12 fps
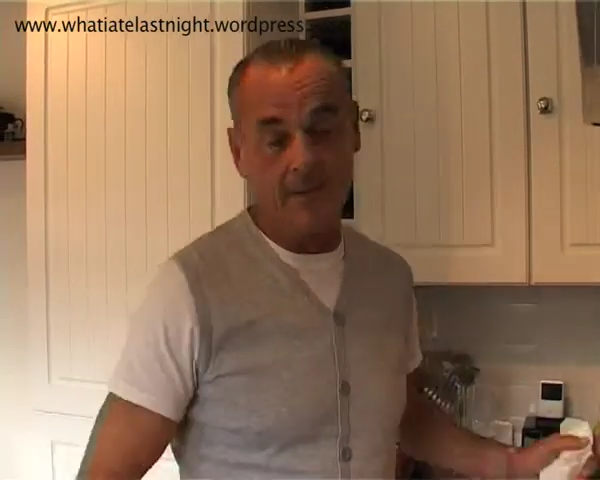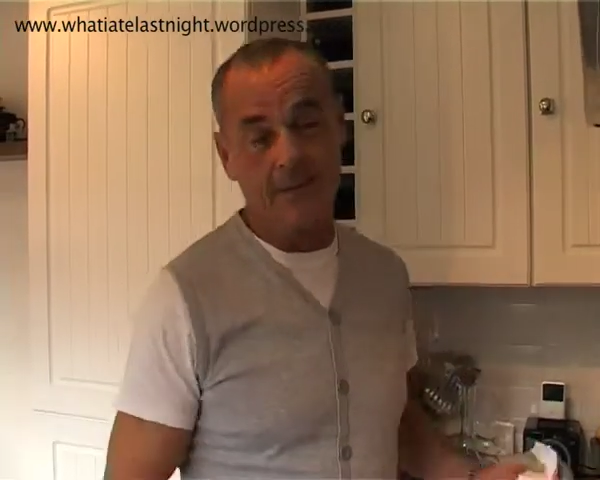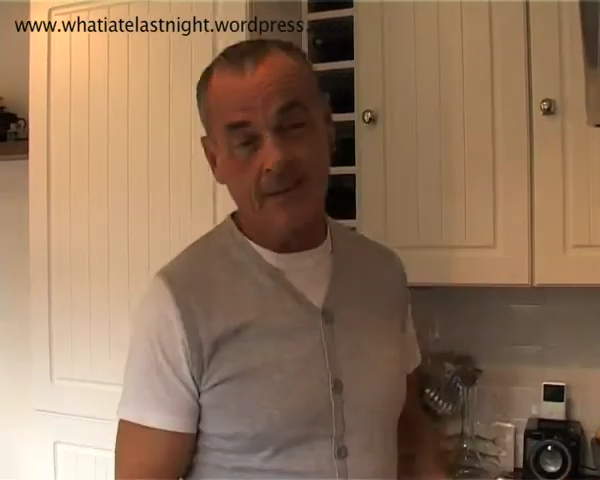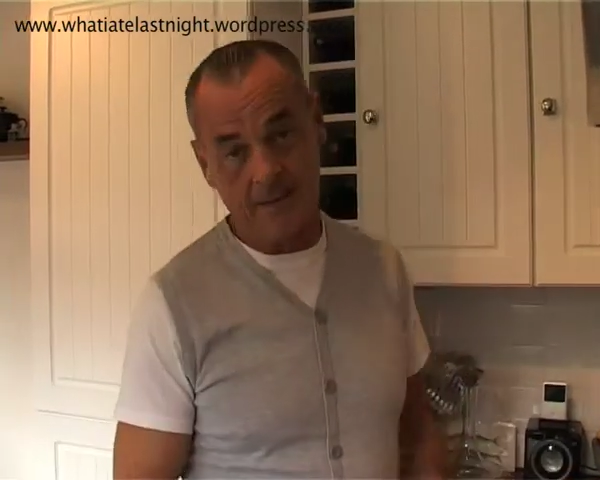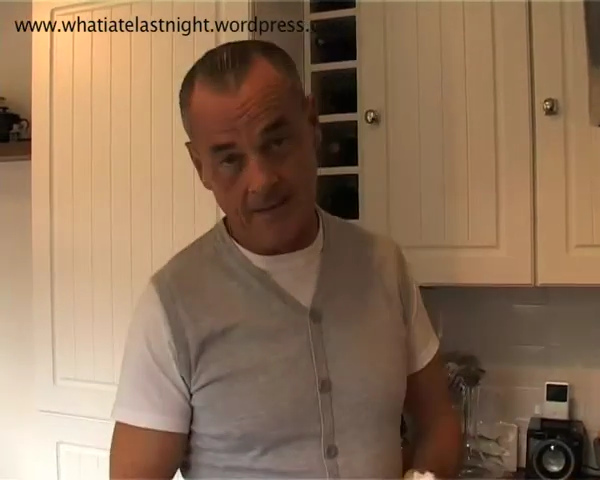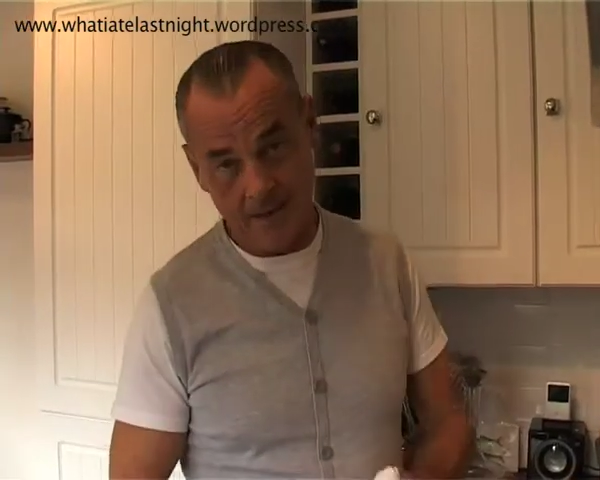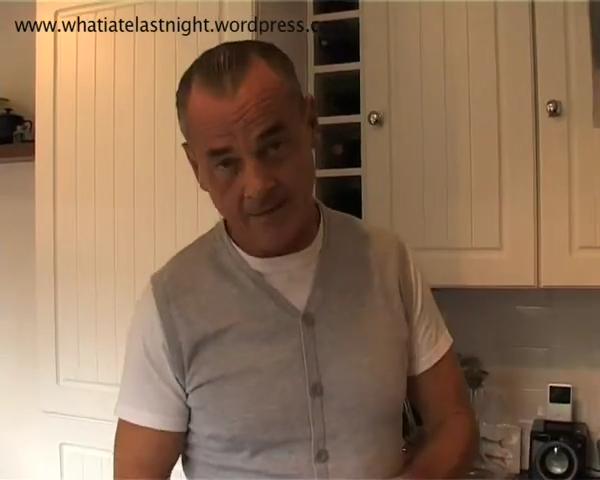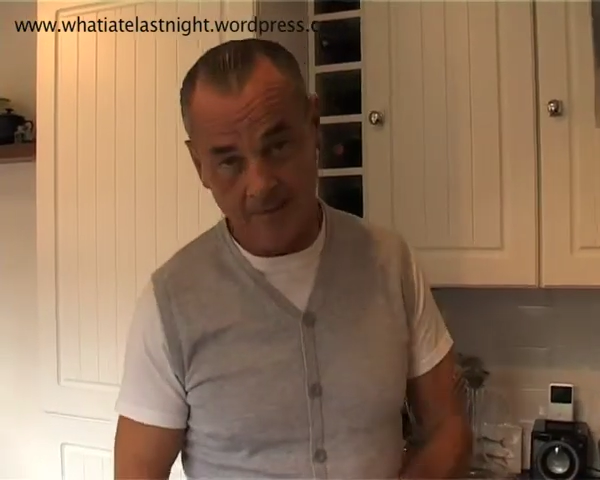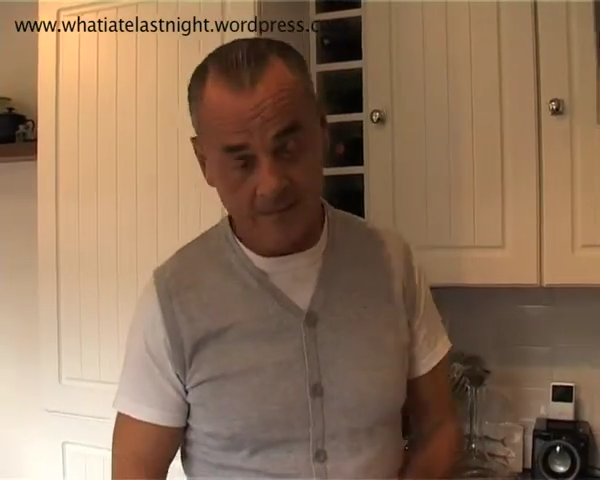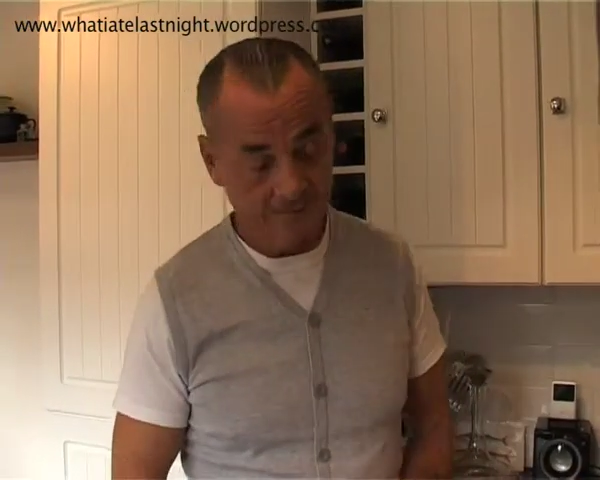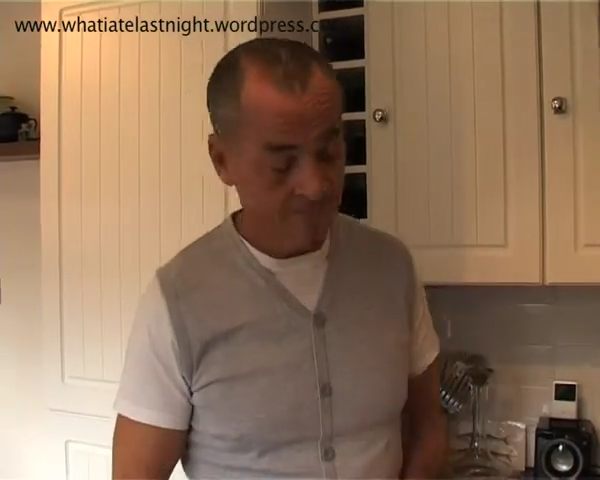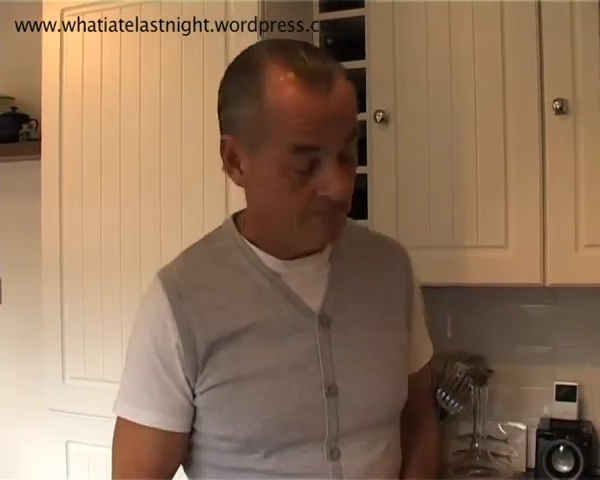in
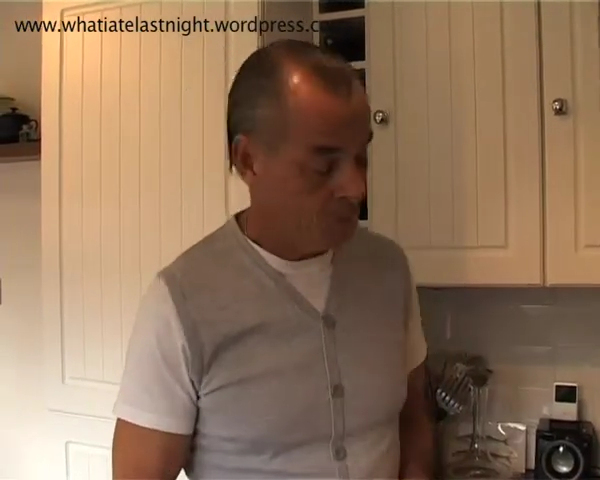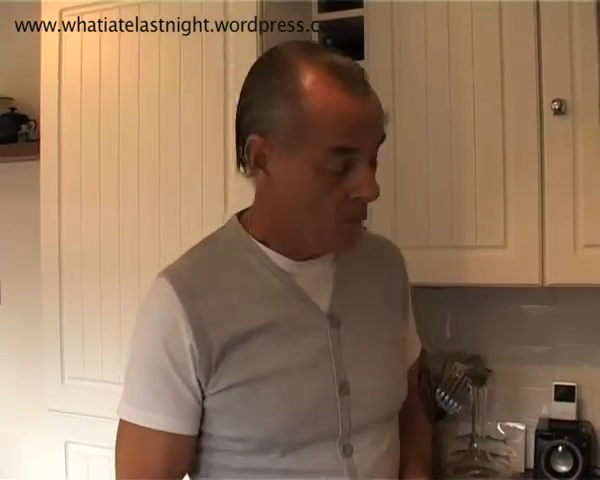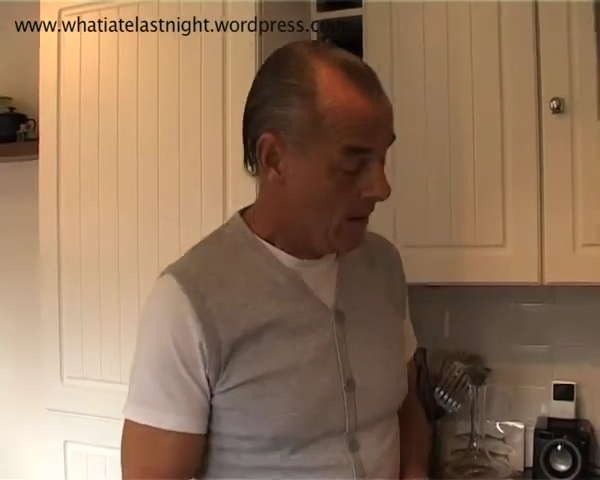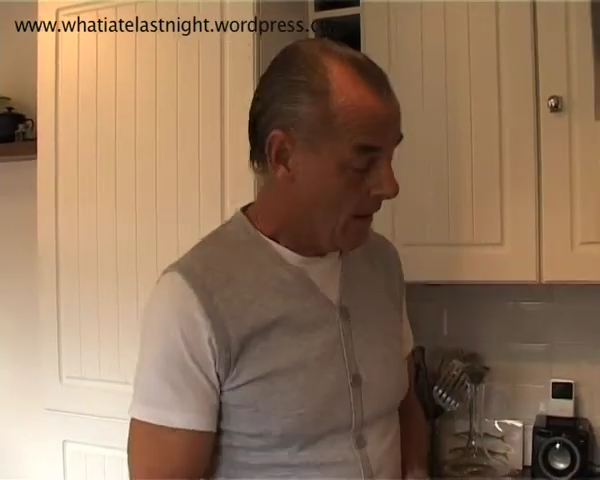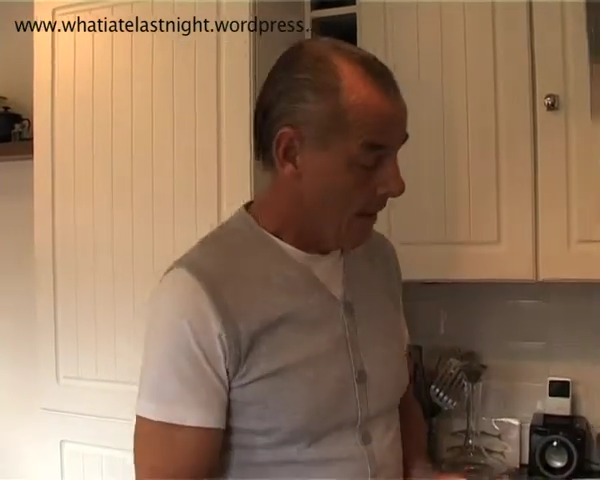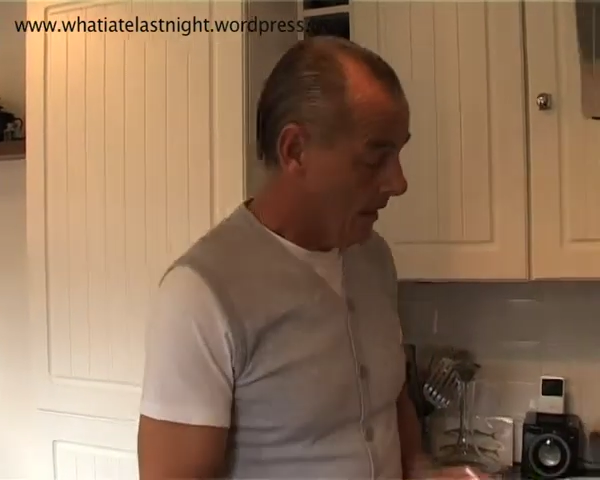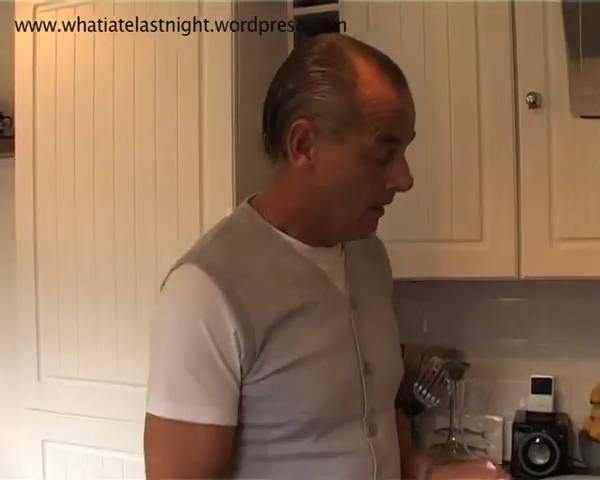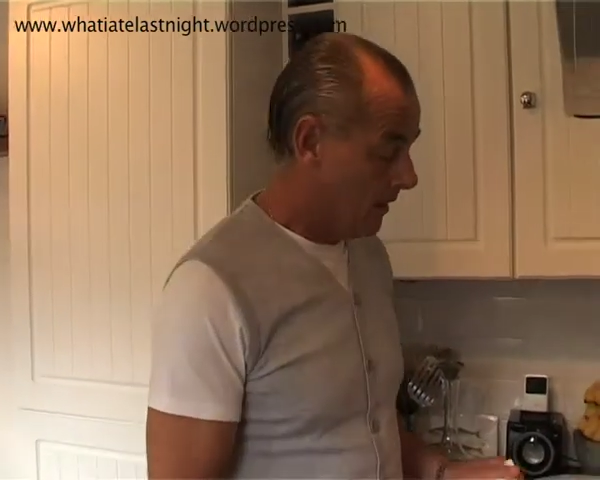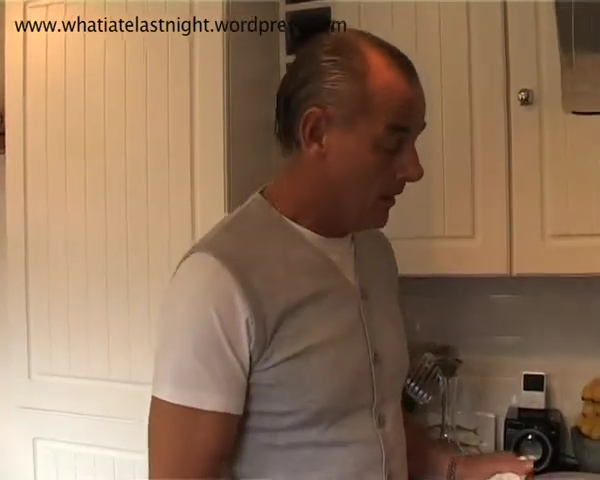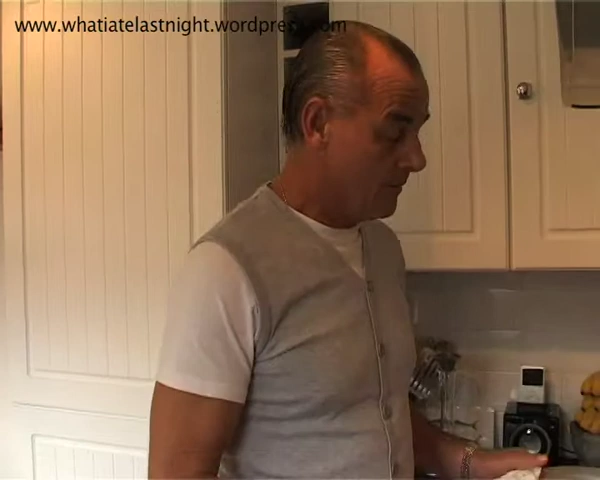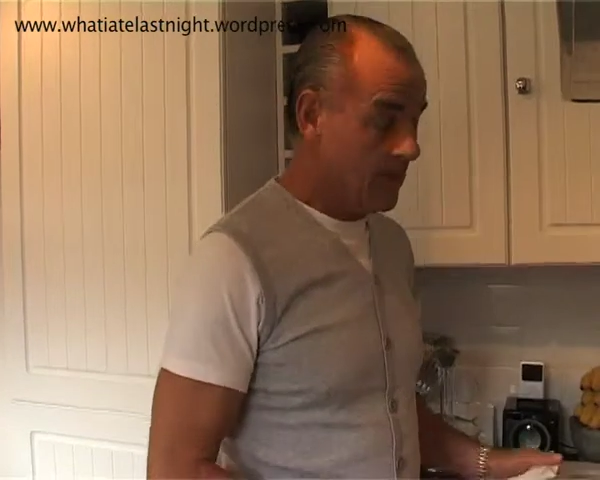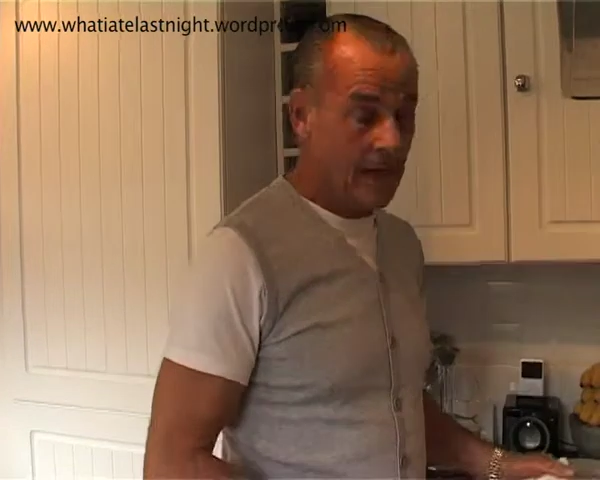London.
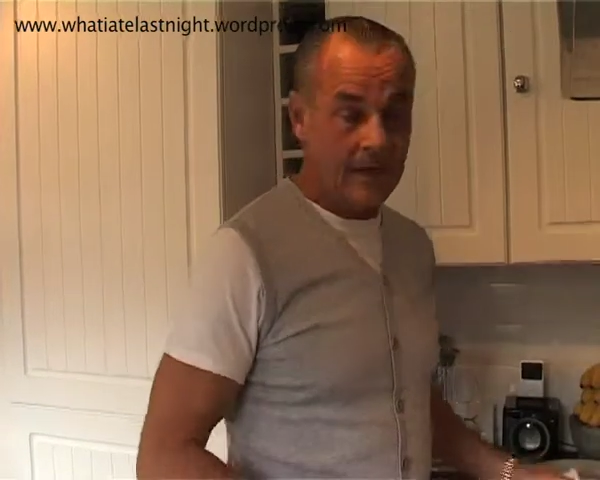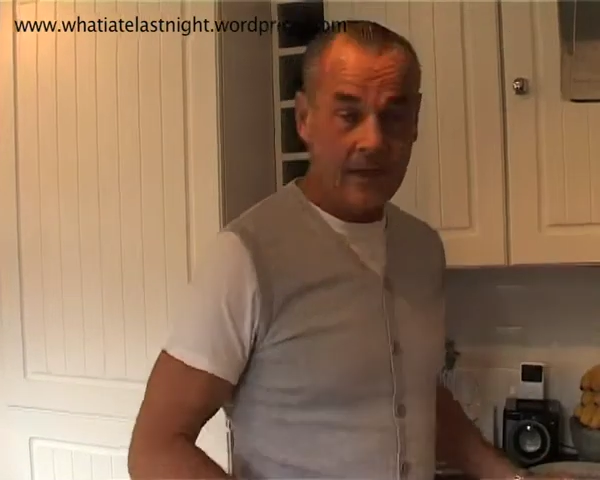And